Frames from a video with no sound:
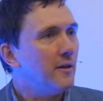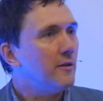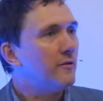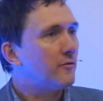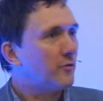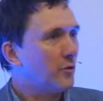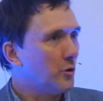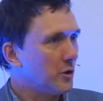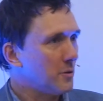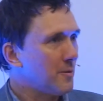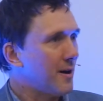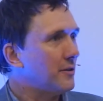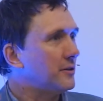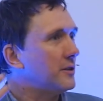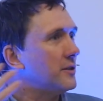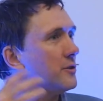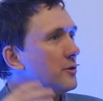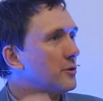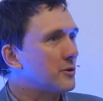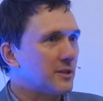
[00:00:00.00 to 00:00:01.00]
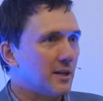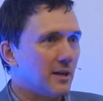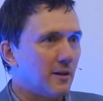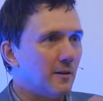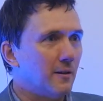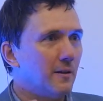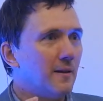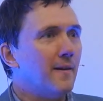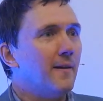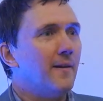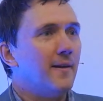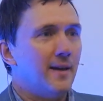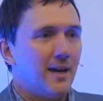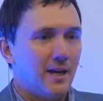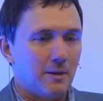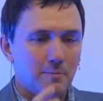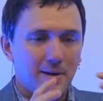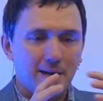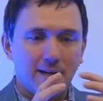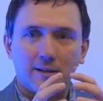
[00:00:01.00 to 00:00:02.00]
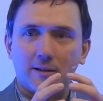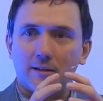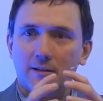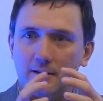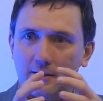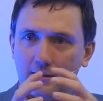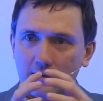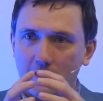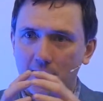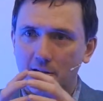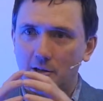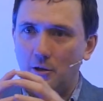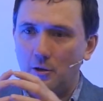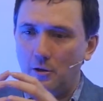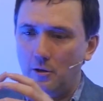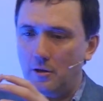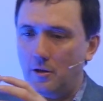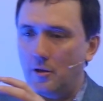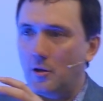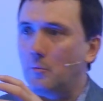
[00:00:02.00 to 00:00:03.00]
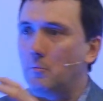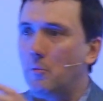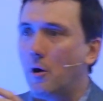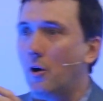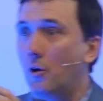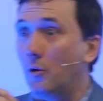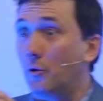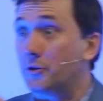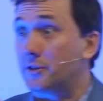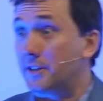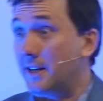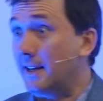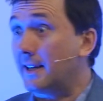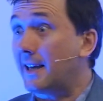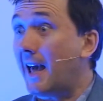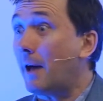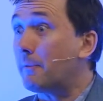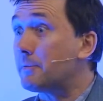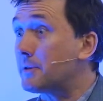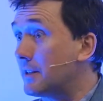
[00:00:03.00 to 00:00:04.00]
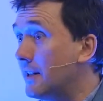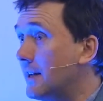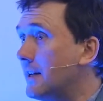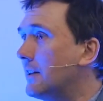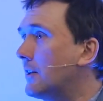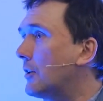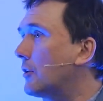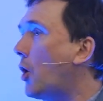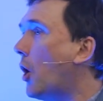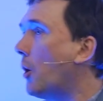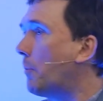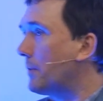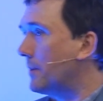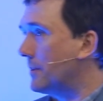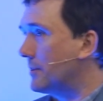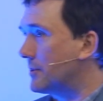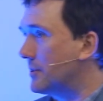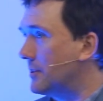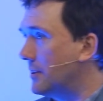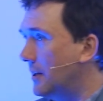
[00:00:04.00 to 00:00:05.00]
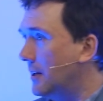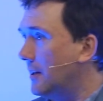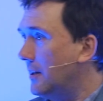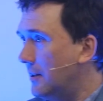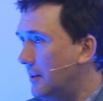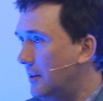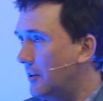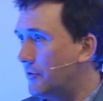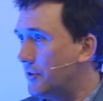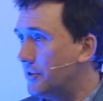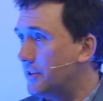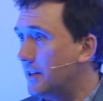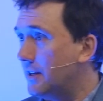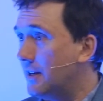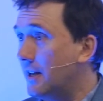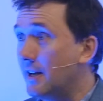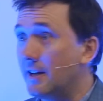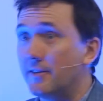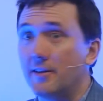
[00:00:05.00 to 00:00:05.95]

float around in your cell and make little balls that encapsulate little copies of the DNA.